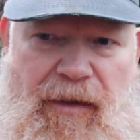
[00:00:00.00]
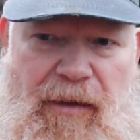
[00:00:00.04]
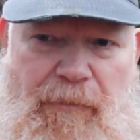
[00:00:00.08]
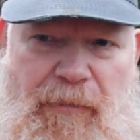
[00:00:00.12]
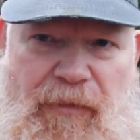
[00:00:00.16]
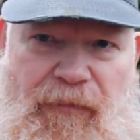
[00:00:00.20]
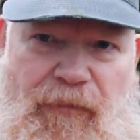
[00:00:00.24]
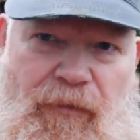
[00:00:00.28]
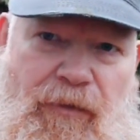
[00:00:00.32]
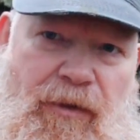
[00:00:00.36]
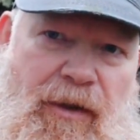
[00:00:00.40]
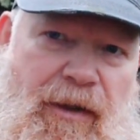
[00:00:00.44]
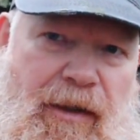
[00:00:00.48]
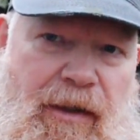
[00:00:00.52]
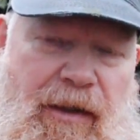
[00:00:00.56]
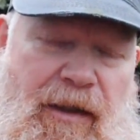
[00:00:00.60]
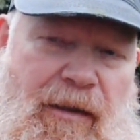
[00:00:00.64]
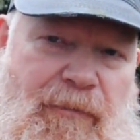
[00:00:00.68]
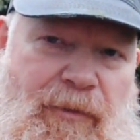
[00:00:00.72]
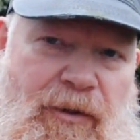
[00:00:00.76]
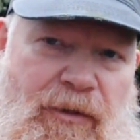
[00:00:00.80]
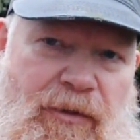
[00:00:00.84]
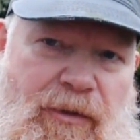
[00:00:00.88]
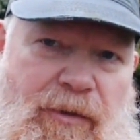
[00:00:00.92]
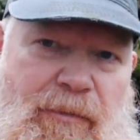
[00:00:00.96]
before I
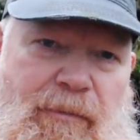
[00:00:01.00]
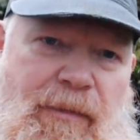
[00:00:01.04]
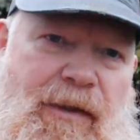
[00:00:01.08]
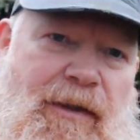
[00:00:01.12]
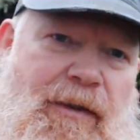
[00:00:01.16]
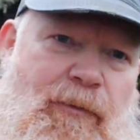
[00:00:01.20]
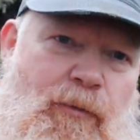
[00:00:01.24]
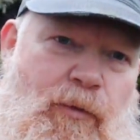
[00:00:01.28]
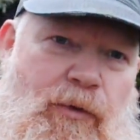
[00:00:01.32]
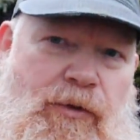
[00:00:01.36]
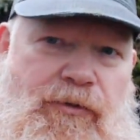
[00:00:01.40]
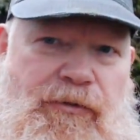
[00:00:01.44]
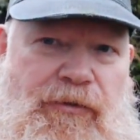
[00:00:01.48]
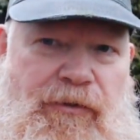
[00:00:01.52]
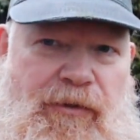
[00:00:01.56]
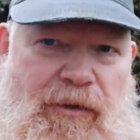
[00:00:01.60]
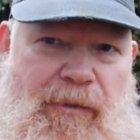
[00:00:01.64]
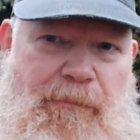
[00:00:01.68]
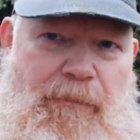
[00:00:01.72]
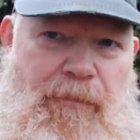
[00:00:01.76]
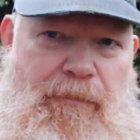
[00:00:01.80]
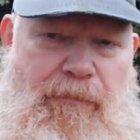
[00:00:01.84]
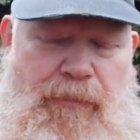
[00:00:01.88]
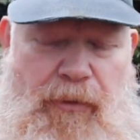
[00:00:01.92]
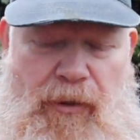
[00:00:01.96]
come home and wash it
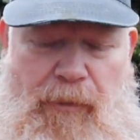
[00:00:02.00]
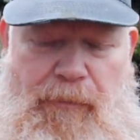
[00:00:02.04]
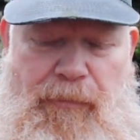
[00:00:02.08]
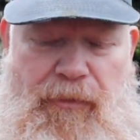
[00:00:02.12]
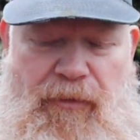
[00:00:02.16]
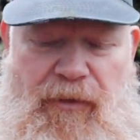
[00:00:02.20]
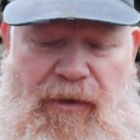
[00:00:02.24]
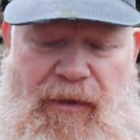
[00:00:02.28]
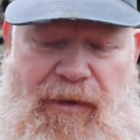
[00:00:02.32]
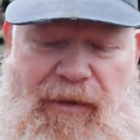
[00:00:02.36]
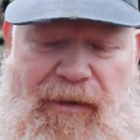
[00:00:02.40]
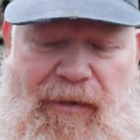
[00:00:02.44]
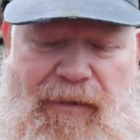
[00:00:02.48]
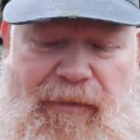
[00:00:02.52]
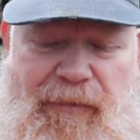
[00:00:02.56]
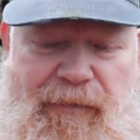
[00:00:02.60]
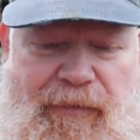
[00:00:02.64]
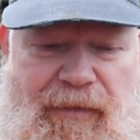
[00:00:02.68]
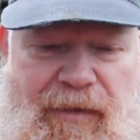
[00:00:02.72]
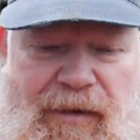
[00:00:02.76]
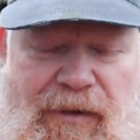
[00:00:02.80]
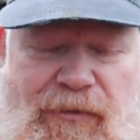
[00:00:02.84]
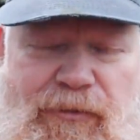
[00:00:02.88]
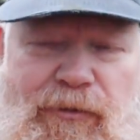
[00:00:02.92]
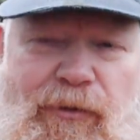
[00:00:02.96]
up properly,
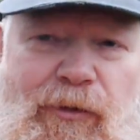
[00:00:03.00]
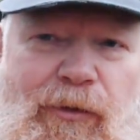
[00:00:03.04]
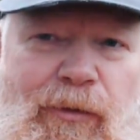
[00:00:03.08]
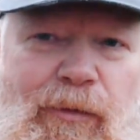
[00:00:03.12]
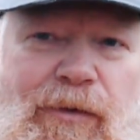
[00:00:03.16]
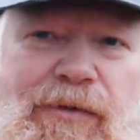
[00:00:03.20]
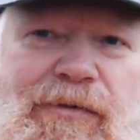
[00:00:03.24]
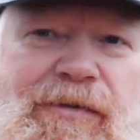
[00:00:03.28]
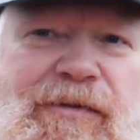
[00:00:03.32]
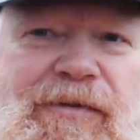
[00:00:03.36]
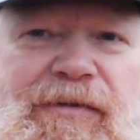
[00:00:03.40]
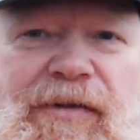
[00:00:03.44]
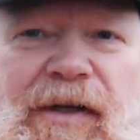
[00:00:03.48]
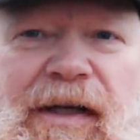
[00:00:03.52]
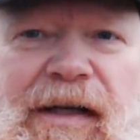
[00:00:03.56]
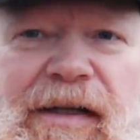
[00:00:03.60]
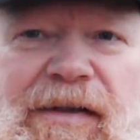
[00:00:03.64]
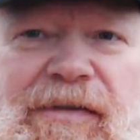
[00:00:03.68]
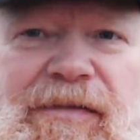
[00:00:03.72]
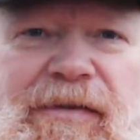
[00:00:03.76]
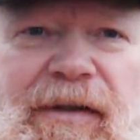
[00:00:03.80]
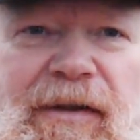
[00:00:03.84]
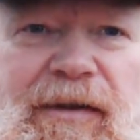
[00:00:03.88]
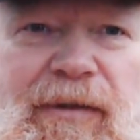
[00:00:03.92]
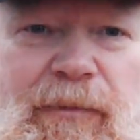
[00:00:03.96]
there's always a
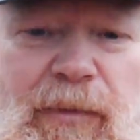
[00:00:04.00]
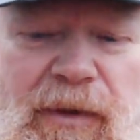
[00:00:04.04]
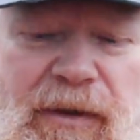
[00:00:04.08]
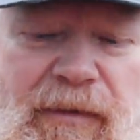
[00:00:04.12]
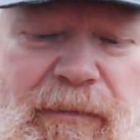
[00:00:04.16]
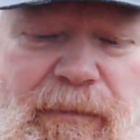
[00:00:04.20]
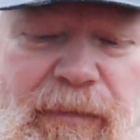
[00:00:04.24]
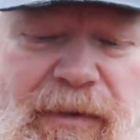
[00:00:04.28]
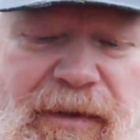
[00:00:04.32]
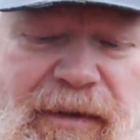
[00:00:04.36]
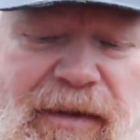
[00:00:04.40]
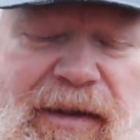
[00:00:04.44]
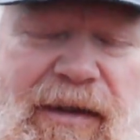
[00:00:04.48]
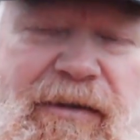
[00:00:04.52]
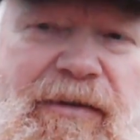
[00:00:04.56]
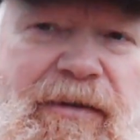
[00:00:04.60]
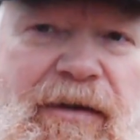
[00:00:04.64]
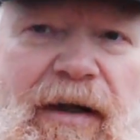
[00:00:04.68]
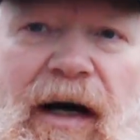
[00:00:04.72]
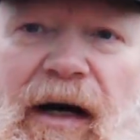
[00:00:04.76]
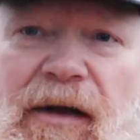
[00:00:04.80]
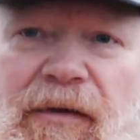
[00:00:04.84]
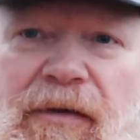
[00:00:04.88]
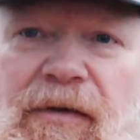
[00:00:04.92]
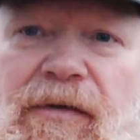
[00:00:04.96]
chance that it will get
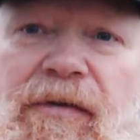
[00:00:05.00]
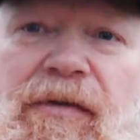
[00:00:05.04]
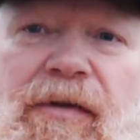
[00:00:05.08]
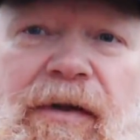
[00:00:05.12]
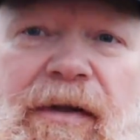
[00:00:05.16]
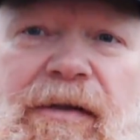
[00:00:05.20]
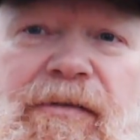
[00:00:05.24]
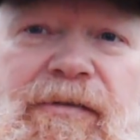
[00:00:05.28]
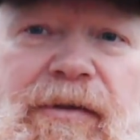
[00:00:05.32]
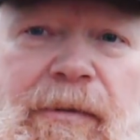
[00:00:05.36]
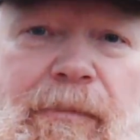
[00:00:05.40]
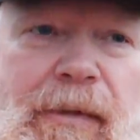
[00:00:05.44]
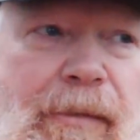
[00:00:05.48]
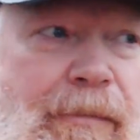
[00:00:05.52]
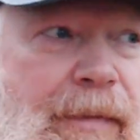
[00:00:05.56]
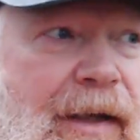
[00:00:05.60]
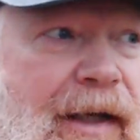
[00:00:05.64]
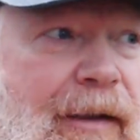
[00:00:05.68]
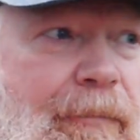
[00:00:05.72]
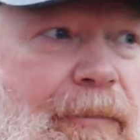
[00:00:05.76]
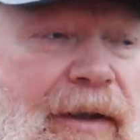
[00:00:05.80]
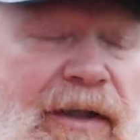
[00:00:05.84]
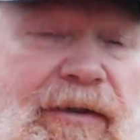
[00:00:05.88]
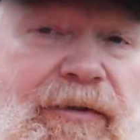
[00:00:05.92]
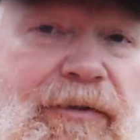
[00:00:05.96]
other things in my
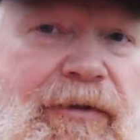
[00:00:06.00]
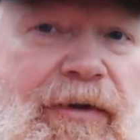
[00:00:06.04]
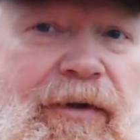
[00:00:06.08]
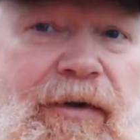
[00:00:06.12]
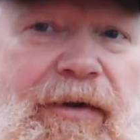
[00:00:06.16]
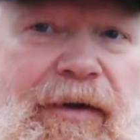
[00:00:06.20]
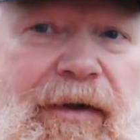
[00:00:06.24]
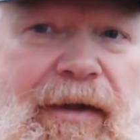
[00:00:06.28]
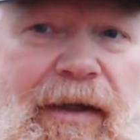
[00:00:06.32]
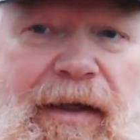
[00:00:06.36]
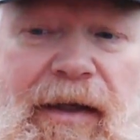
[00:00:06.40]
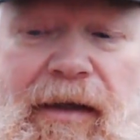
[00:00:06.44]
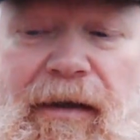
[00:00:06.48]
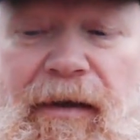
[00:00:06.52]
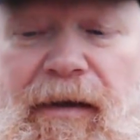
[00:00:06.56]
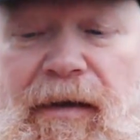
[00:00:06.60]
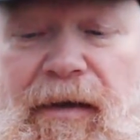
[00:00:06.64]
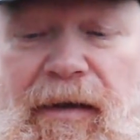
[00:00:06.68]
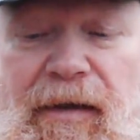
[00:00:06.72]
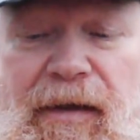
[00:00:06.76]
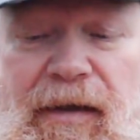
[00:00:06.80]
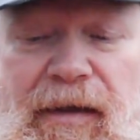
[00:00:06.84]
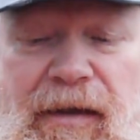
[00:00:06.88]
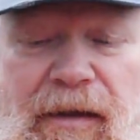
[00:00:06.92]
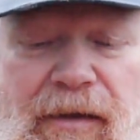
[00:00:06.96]
backpack dirty, and
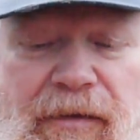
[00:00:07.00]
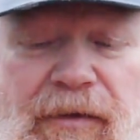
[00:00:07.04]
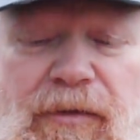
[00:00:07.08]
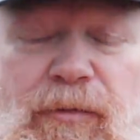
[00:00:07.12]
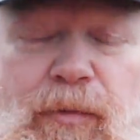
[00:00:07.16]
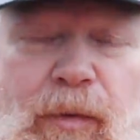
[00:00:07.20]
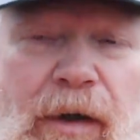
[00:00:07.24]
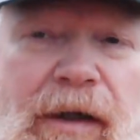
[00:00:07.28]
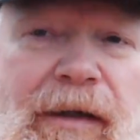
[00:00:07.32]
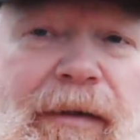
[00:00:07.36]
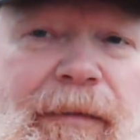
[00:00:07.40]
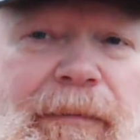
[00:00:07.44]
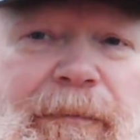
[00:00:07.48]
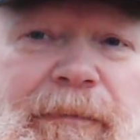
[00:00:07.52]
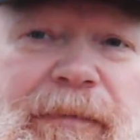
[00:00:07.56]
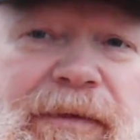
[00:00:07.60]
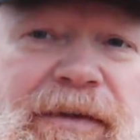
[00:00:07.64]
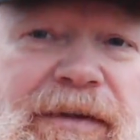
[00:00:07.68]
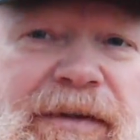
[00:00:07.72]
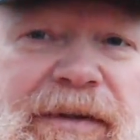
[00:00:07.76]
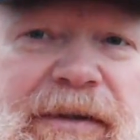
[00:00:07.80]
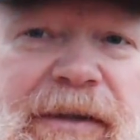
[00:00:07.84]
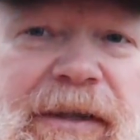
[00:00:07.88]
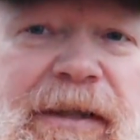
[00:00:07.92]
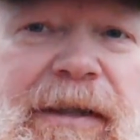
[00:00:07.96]
this one
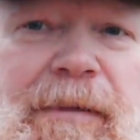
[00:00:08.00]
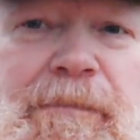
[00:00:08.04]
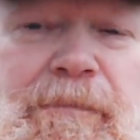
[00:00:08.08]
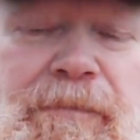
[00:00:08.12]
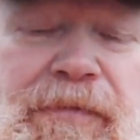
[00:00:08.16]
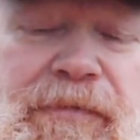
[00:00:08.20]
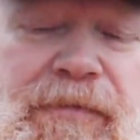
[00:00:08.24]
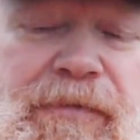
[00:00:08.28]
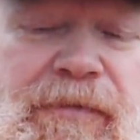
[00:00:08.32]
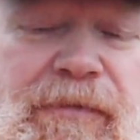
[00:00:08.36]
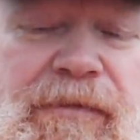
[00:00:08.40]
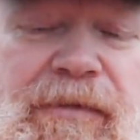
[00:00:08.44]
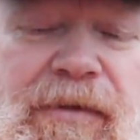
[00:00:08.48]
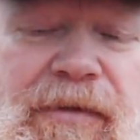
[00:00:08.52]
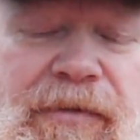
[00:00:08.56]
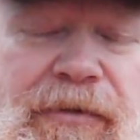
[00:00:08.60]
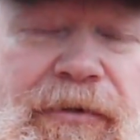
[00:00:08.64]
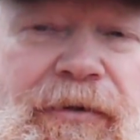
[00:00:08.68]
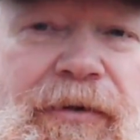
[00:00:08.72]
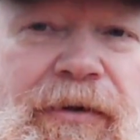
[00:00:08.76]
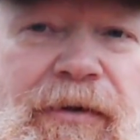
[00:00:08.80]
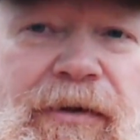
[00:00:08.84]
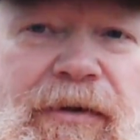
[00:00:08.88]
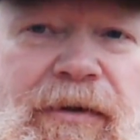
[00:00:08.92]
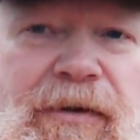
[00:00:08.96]
keeps the
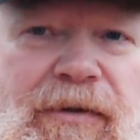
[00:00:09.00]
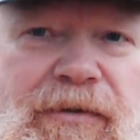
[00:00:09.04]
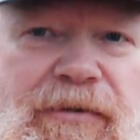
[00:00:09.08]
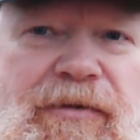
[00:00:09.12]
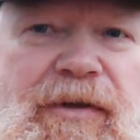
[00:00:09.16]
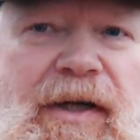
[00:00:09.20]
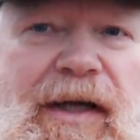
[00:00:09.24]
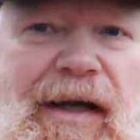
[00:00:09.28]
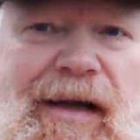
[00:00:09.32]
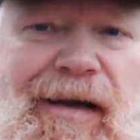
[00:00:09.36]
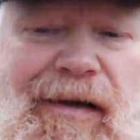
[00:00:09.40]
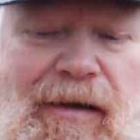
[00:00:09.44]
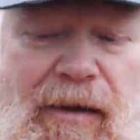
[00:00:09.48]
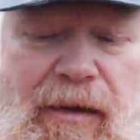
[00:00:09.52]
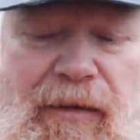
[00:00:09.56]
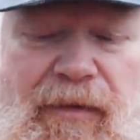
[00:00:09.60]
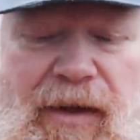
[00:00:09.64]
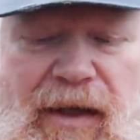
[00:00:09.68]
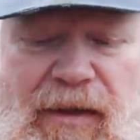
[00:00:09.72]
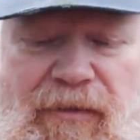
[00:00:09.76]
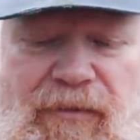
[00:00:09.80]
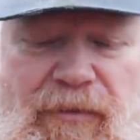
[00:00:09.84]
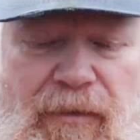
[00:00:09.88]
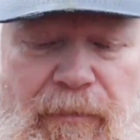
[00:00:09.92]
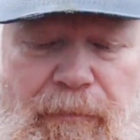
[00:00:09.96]
dirt contained, and
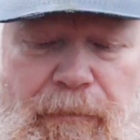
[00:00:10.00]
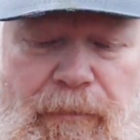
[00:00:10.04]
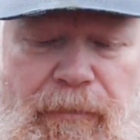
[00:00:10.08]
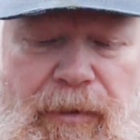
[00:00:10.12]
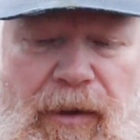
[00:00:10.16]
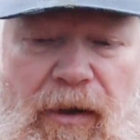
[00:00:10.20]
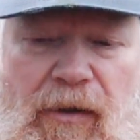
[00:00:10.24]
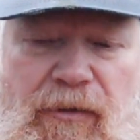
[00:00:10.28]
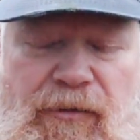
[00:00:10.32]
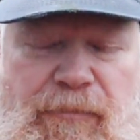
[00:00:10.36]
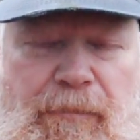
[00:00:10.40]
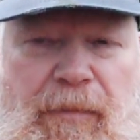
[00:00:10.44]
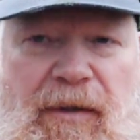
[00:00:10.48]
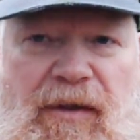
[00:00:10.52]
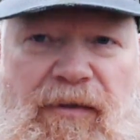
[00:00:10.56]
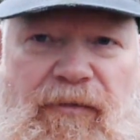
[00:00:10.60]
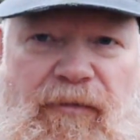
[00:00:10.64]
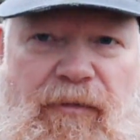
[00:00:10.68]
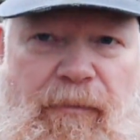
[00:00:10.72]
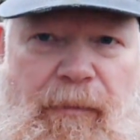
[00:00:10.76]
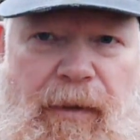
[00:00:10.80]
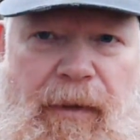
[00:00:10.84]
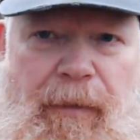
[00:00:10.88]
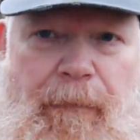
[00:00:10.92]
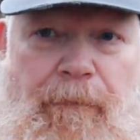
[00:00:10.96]
that's a large
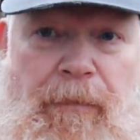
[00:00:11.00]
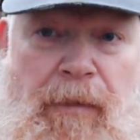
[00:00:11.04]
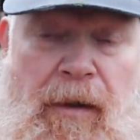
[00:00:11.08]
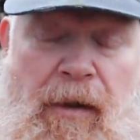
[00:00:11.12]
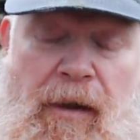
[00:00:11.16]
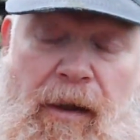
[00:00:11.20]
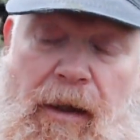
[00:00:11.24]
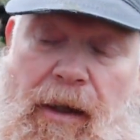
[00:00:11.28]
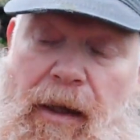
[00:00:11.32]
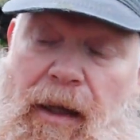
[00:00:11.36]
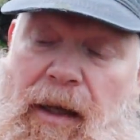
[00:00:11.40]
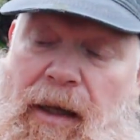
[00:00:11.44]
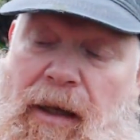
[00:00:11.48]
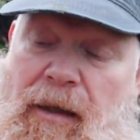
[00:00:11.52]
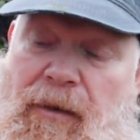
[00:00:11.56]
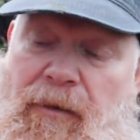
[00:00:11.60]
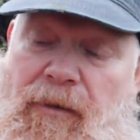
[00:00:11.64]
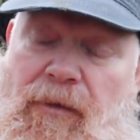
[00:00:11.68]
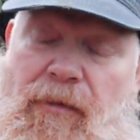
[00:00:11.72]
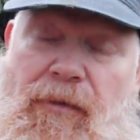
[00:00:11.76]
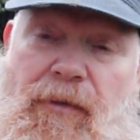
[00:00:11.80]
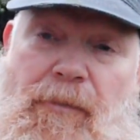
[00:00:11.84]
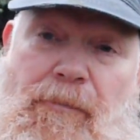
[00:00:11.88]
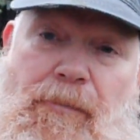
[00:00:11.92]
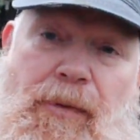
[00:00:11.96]
plus for me. And
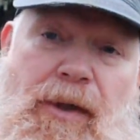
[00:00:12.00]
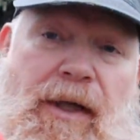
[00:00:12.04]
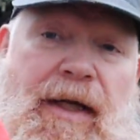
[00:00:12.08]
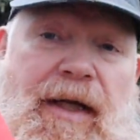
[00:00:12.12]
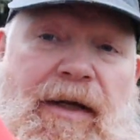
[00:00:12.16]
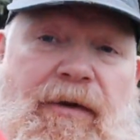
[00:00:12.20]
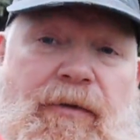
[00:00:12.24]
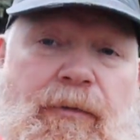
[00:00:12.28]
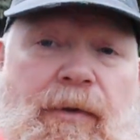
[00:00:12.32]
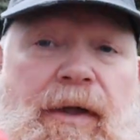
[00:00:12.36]
the bright